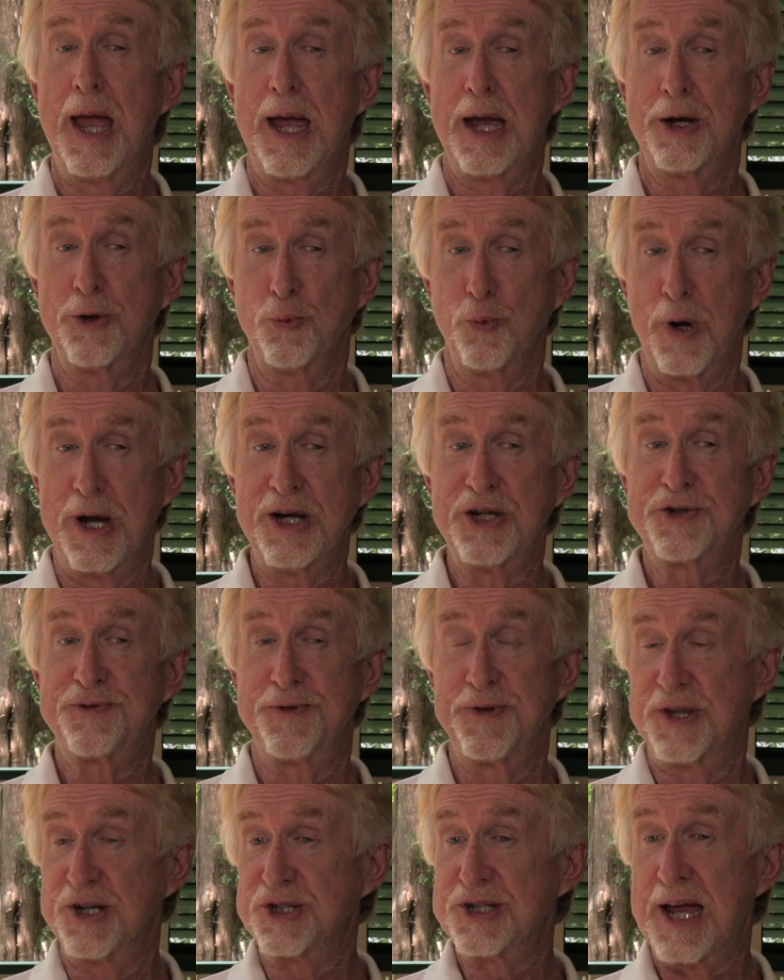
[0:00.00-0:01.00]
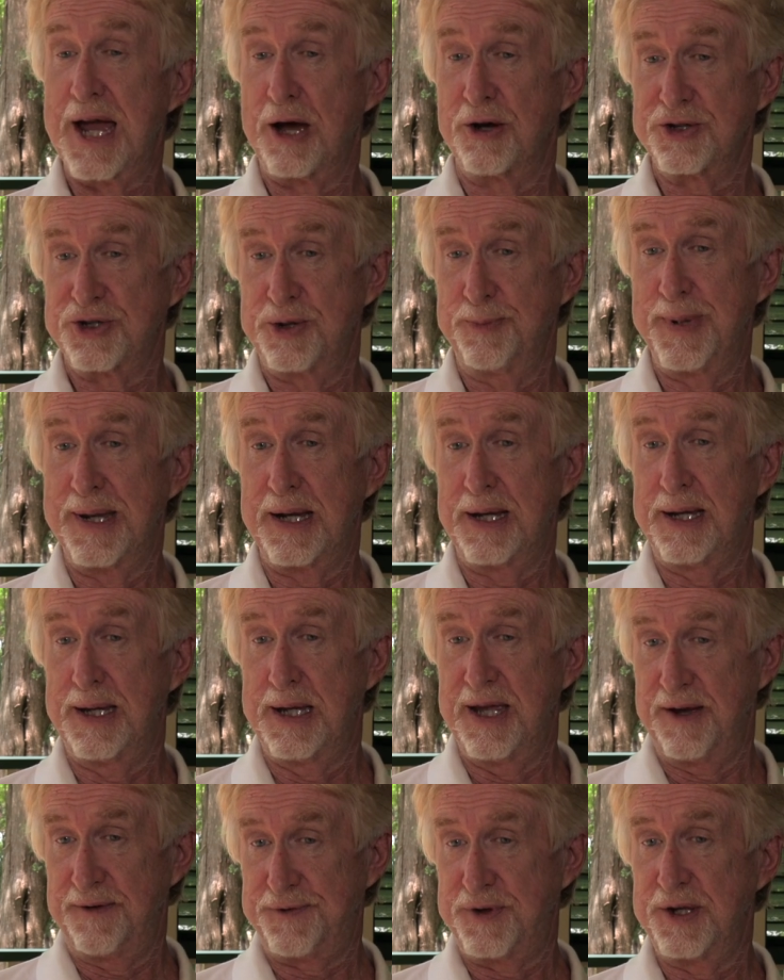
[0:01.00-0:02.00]
and arranged for this house to be
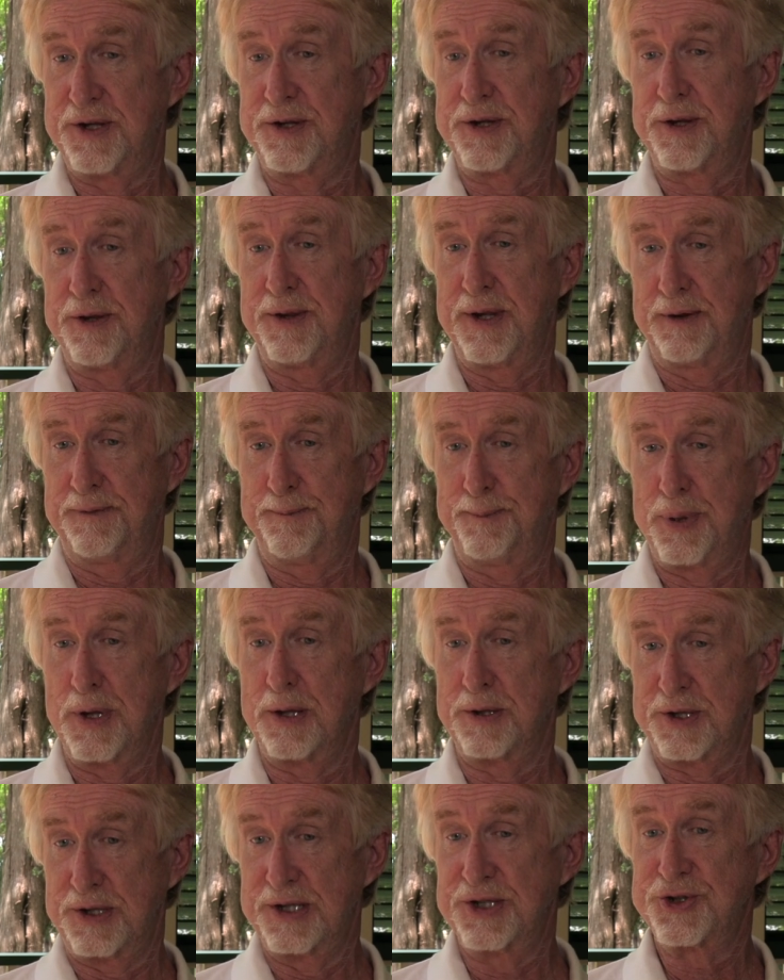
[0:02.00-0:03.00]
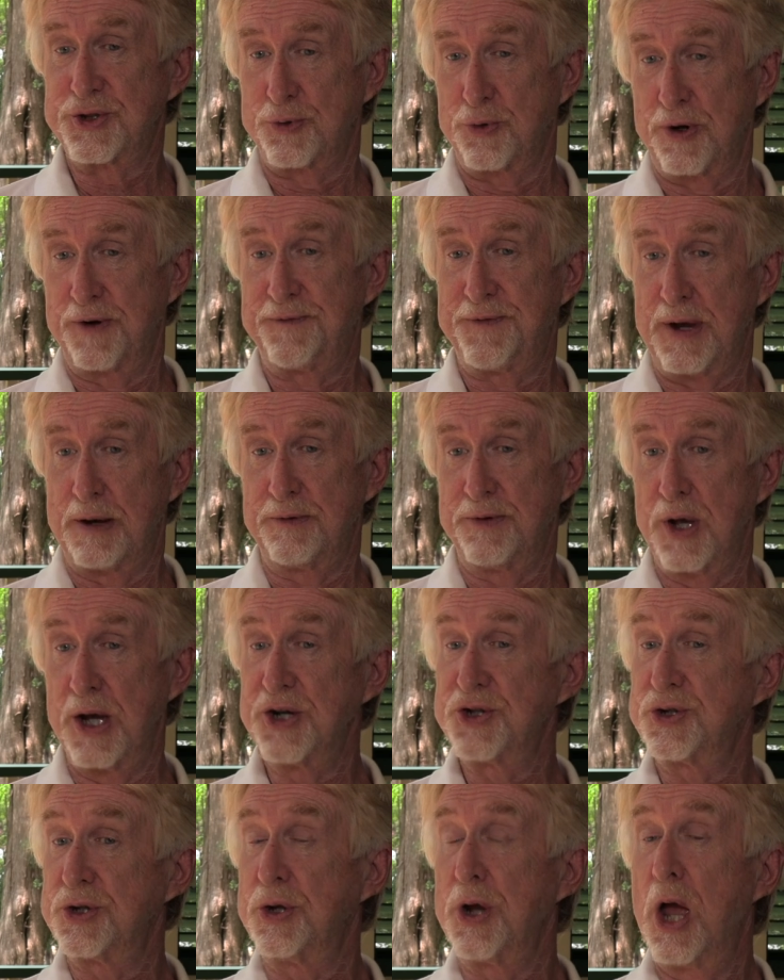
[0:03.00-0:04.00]
gifted to the Pendleton Historic
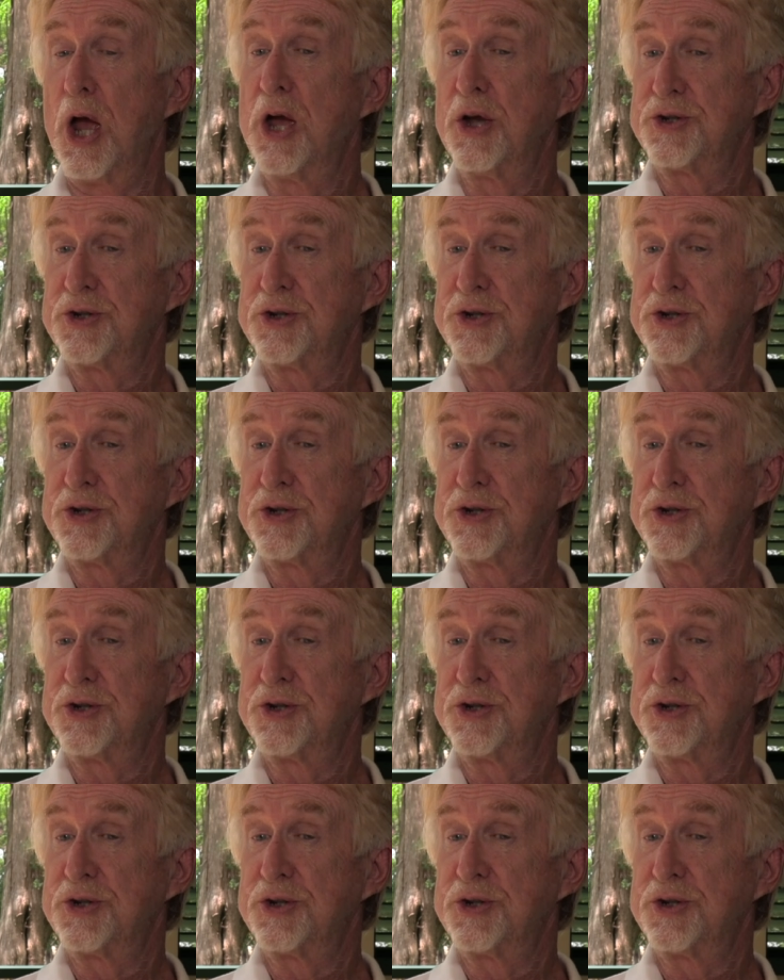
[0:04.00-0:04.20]
Foundation.